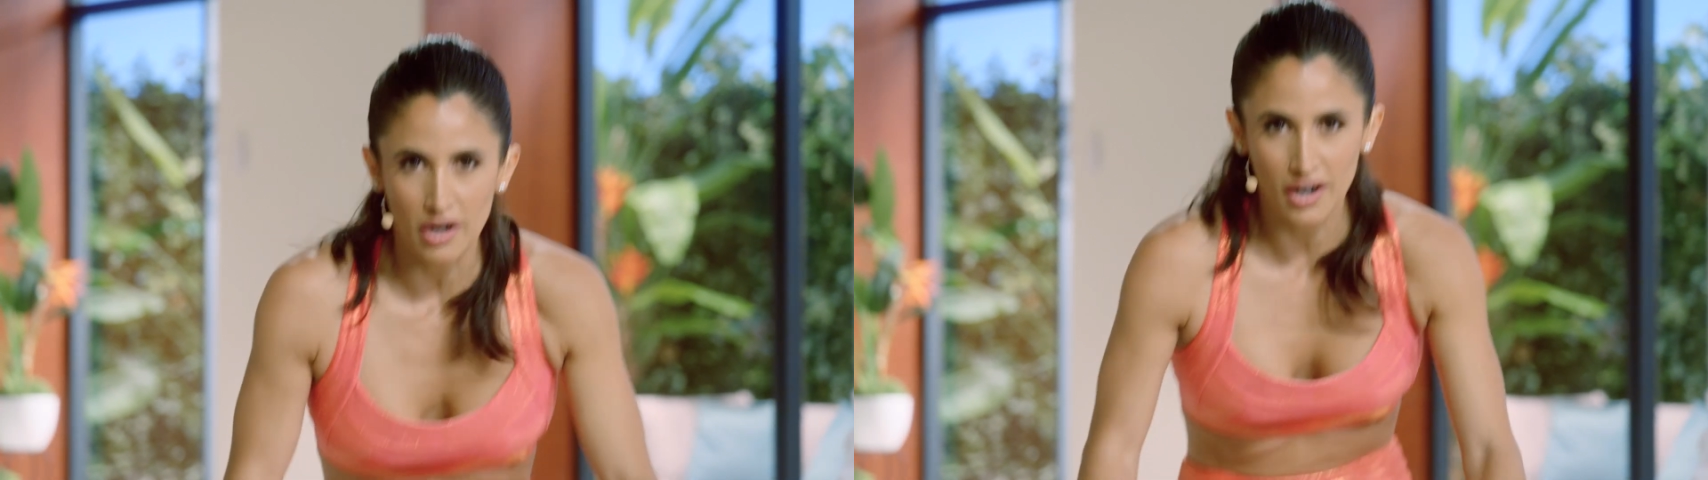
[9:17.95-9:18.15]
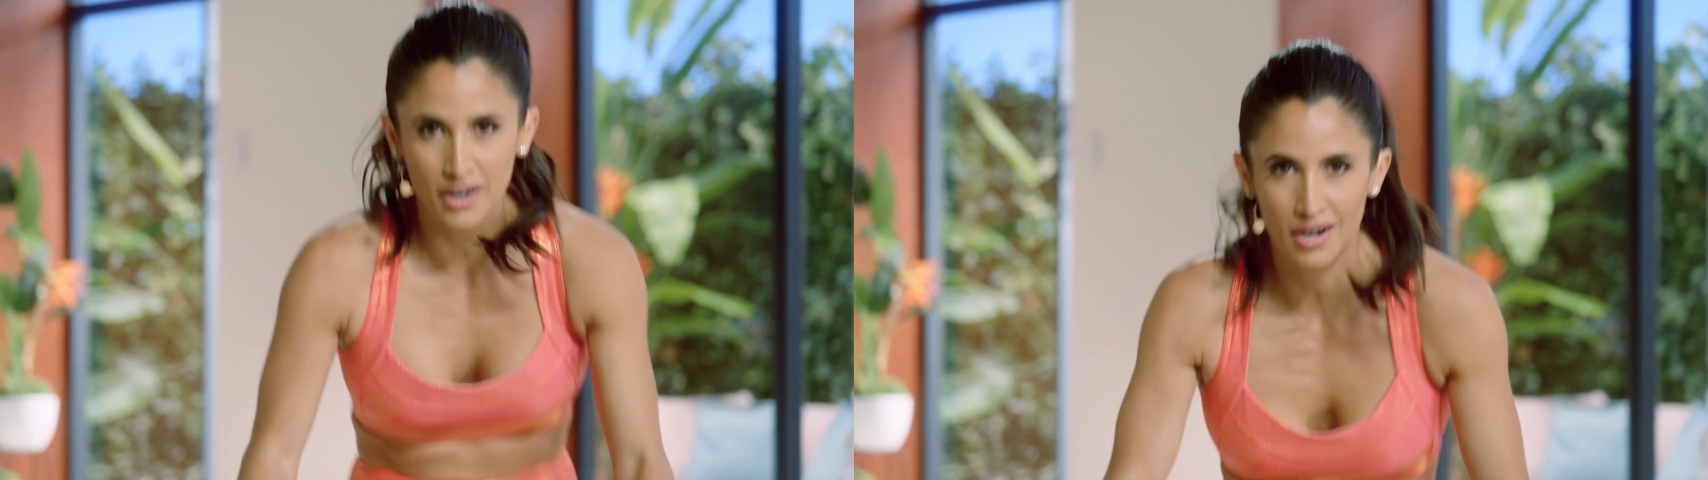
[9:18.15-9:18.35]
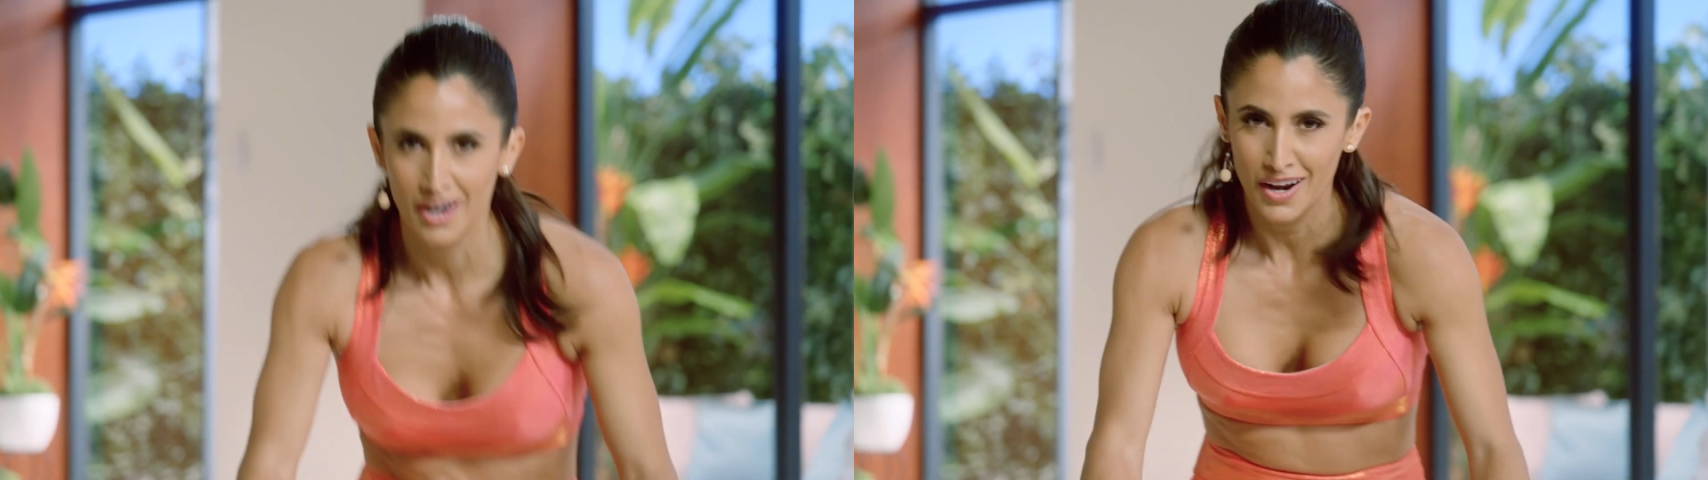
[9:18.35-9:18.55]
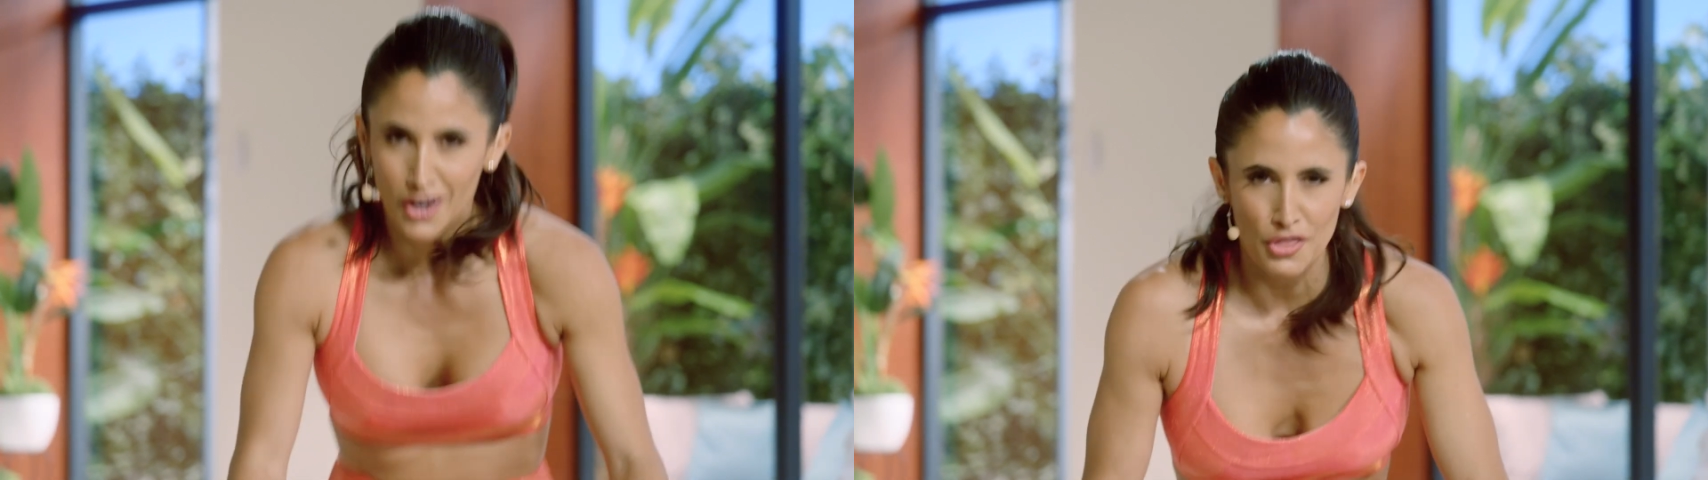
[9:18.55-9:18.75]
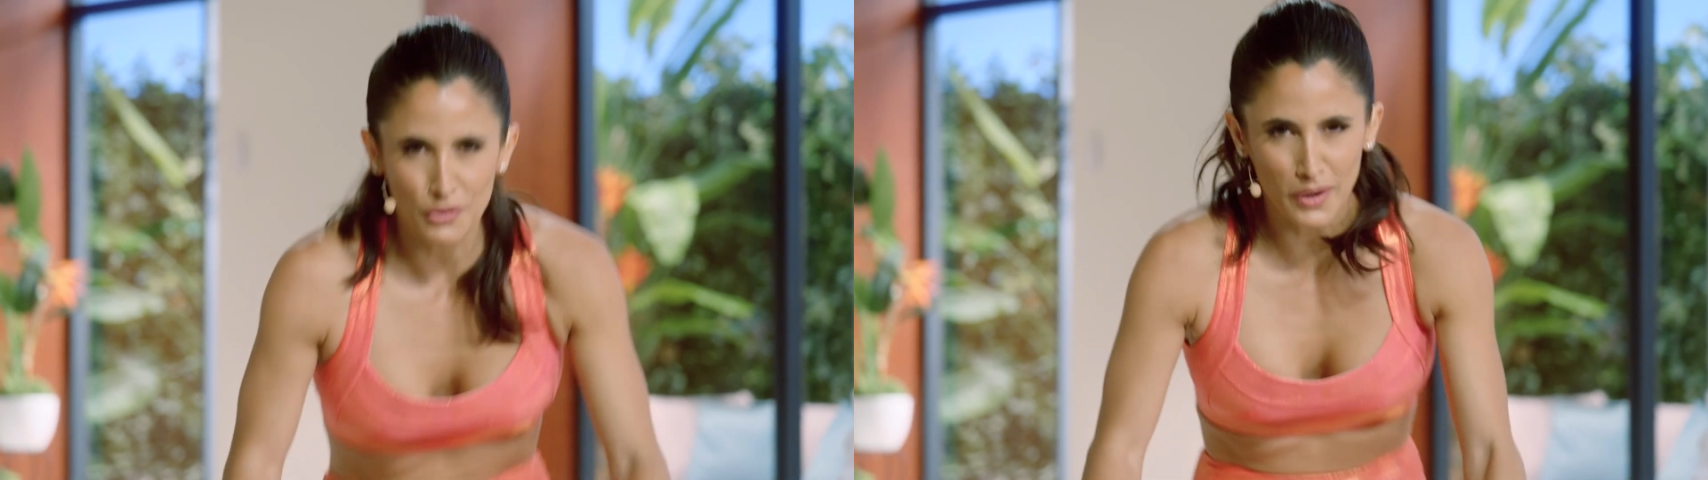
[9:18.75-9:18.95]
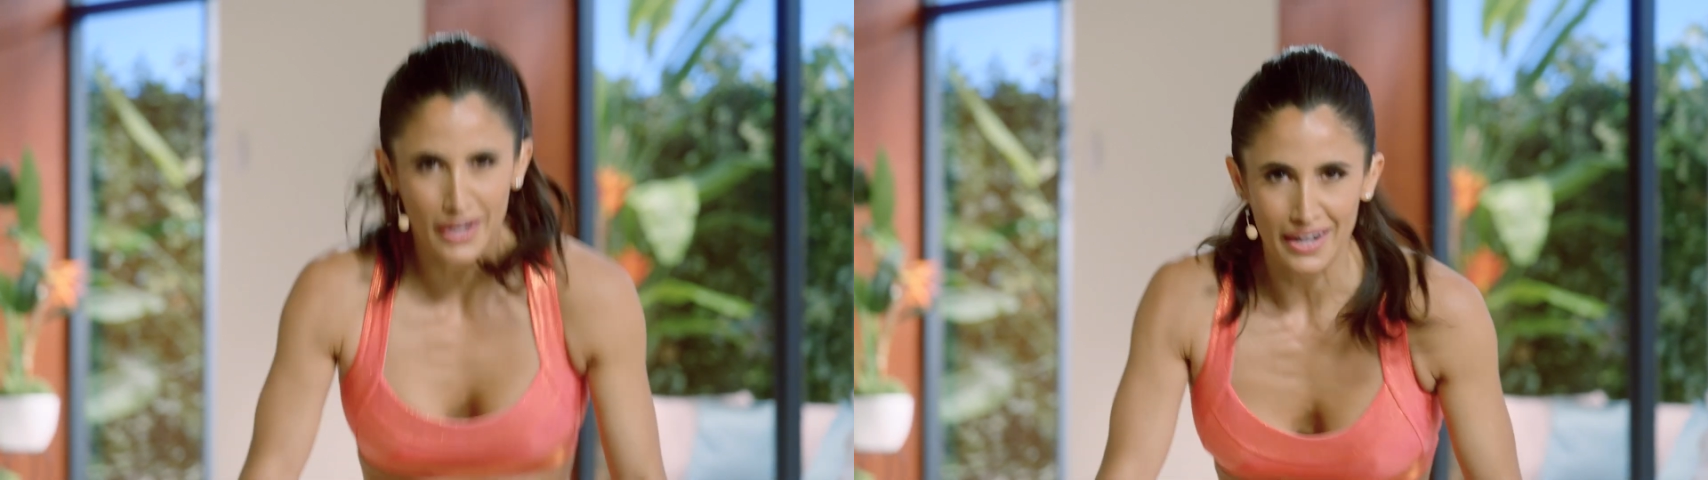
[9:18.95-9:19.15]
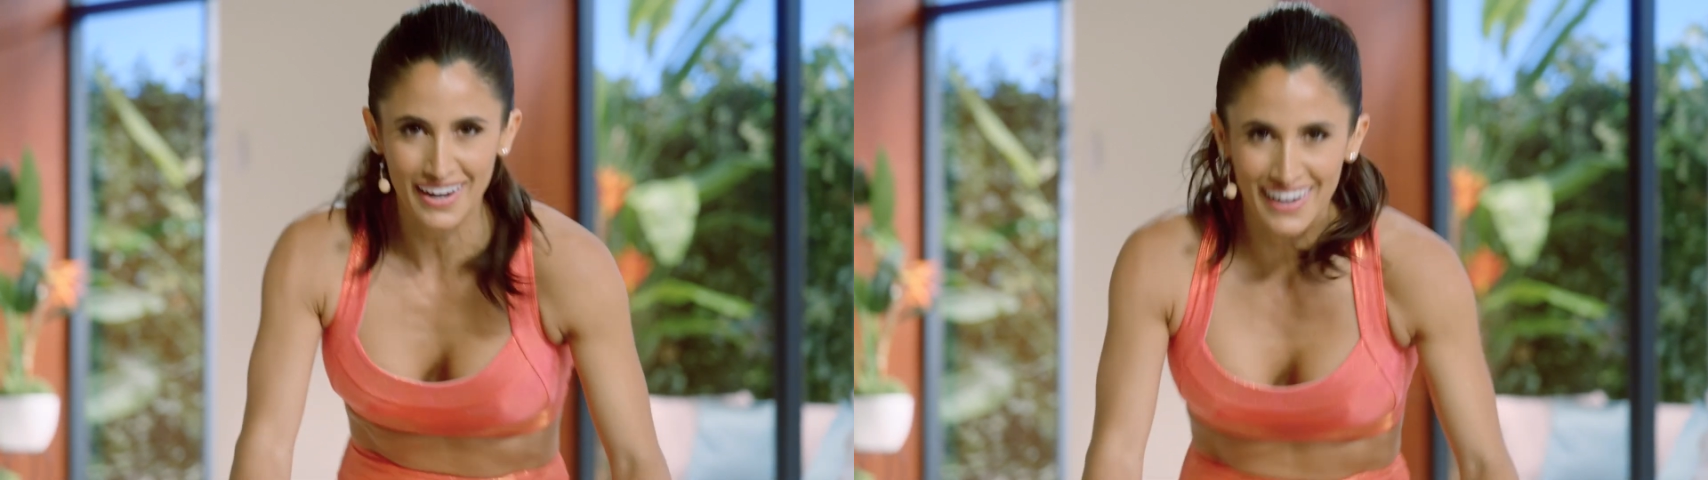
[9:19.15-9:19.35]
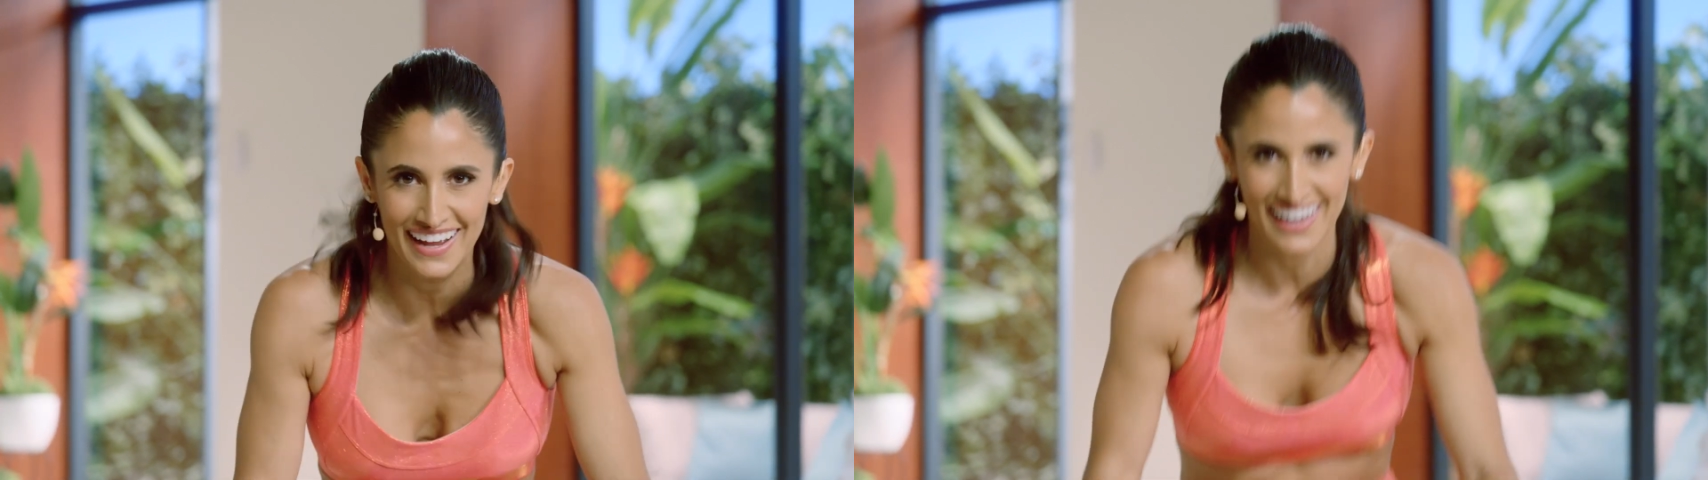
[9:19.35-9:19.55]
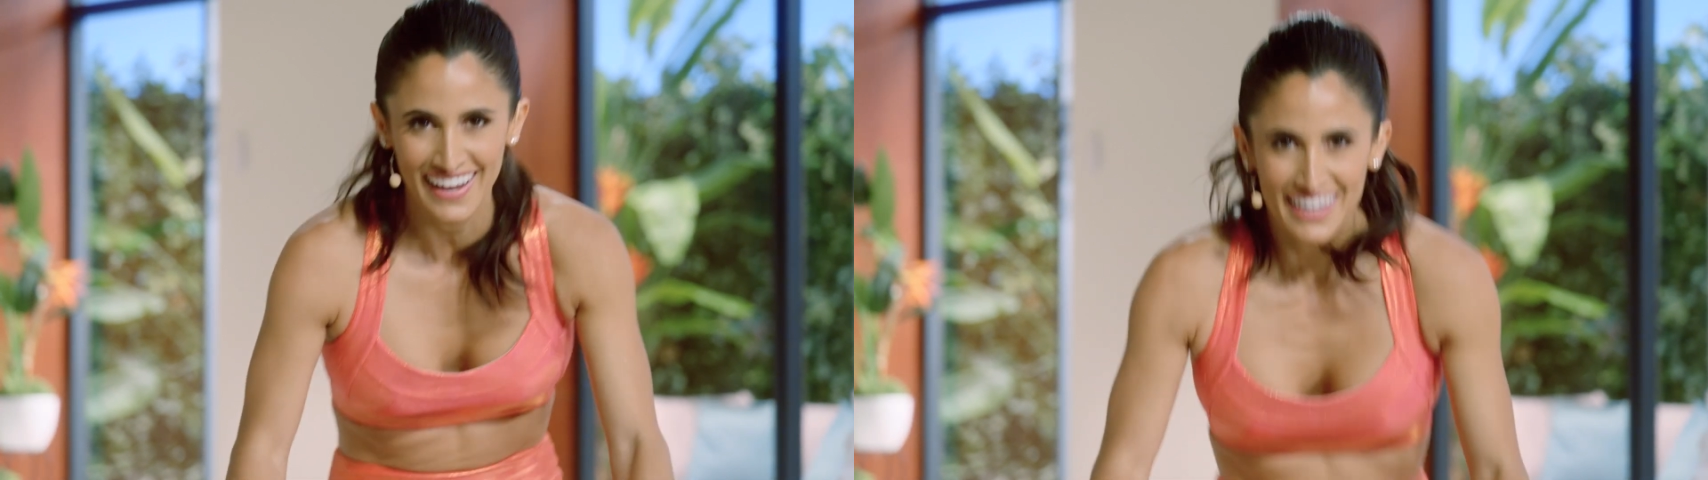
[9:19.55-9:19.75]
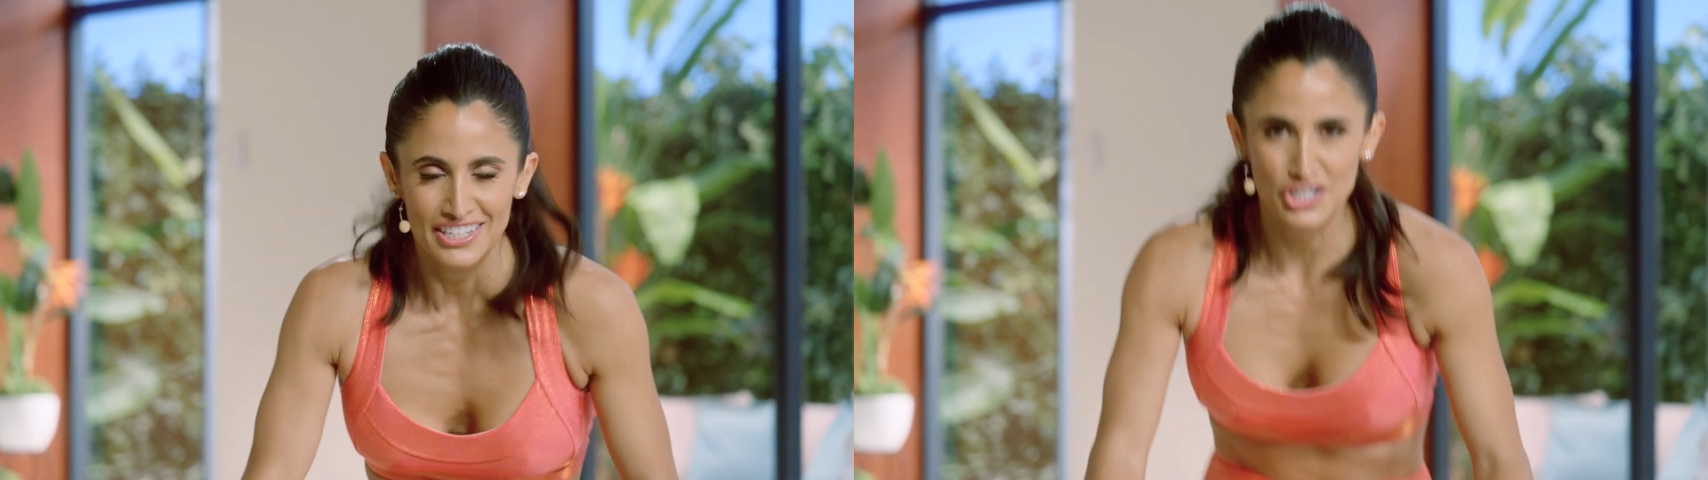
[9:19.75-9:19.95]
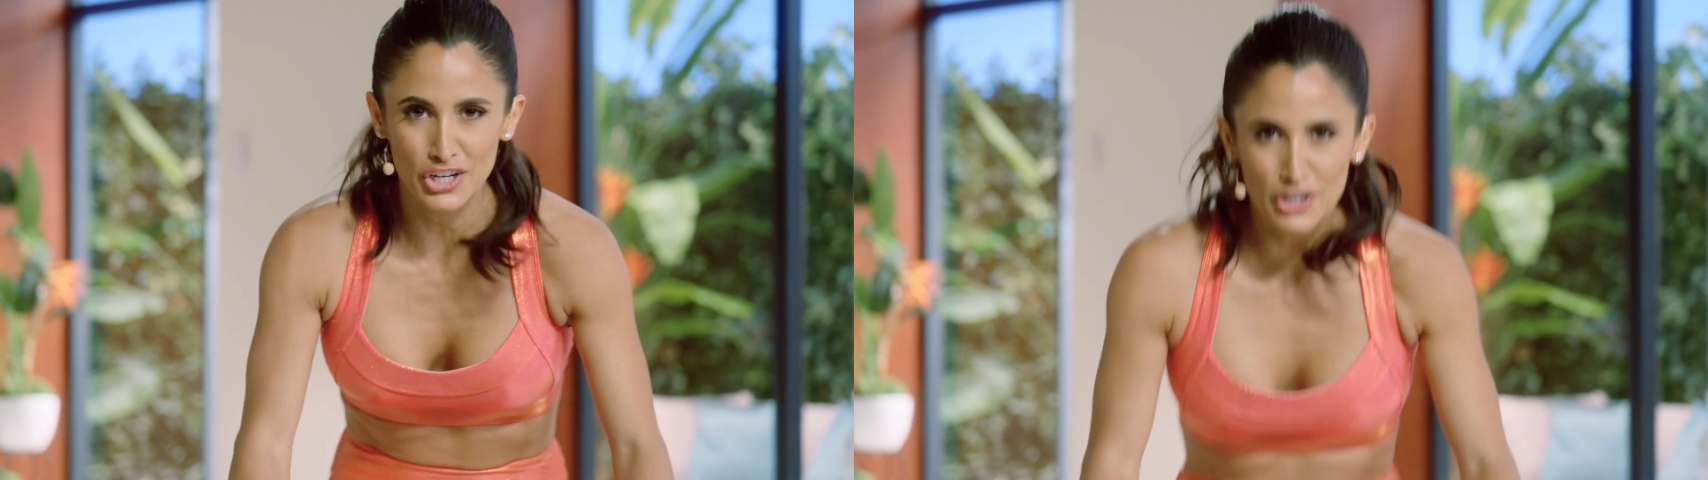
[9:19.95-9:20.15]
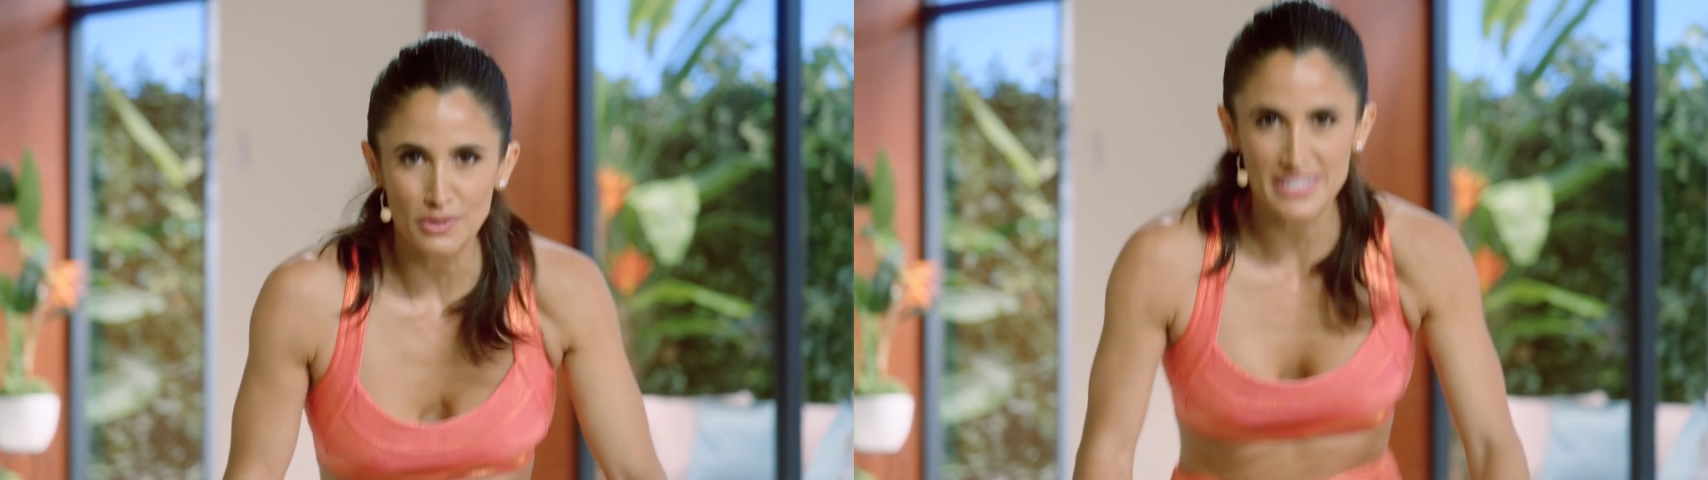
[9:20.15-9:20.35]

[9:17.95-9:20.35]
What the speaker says: 3, 2,